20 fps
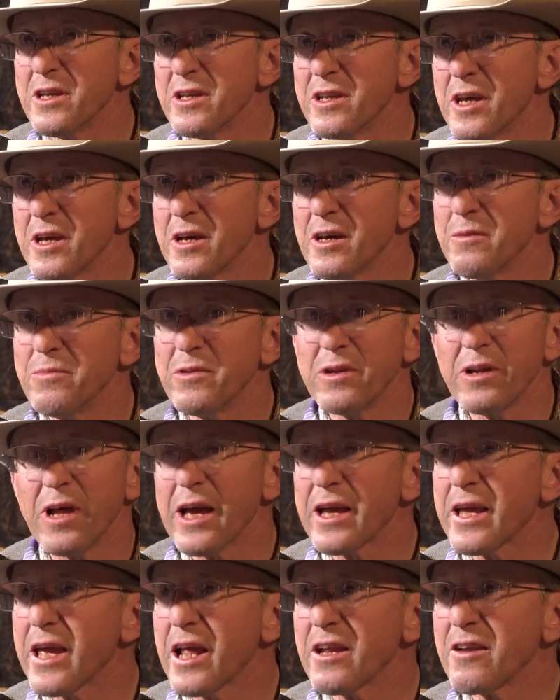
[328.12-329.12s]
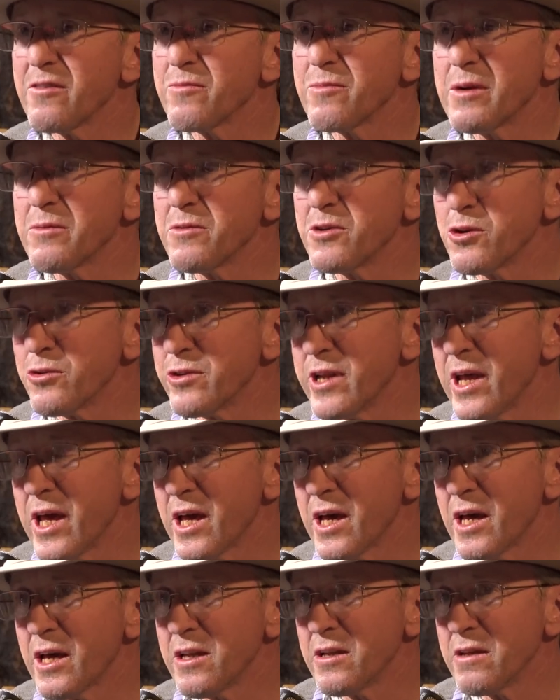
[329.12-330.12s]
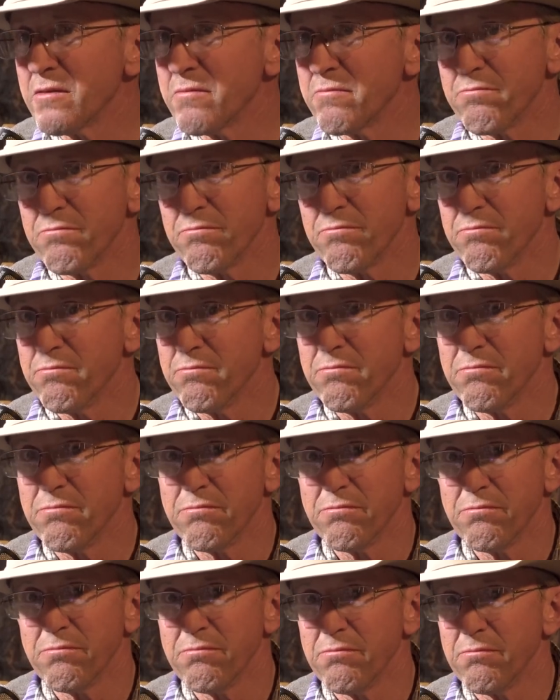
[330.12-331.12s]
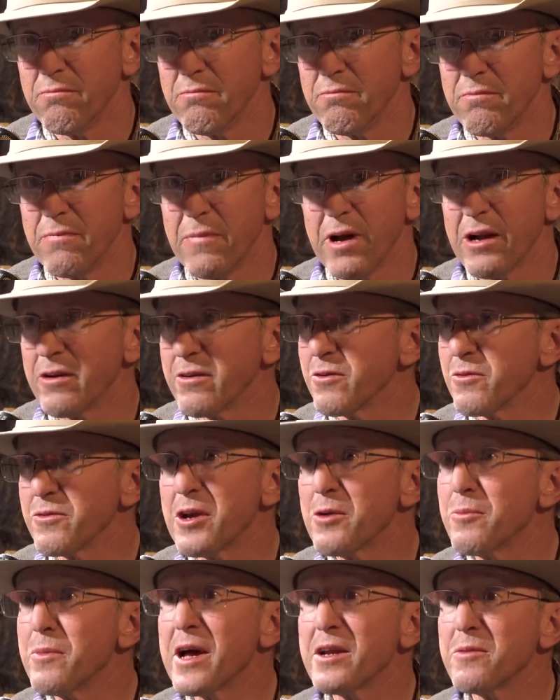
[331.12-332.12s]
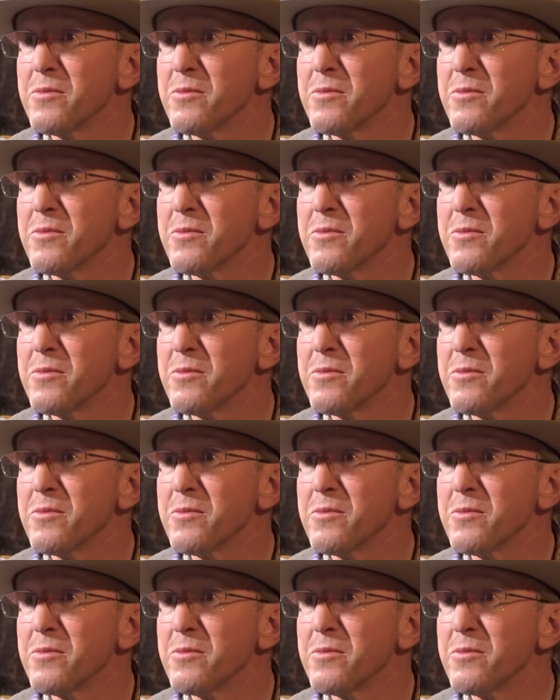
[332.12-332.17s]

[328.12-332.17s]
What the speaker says: and Deb, and I can't even remember, your dad, and I don't know. There might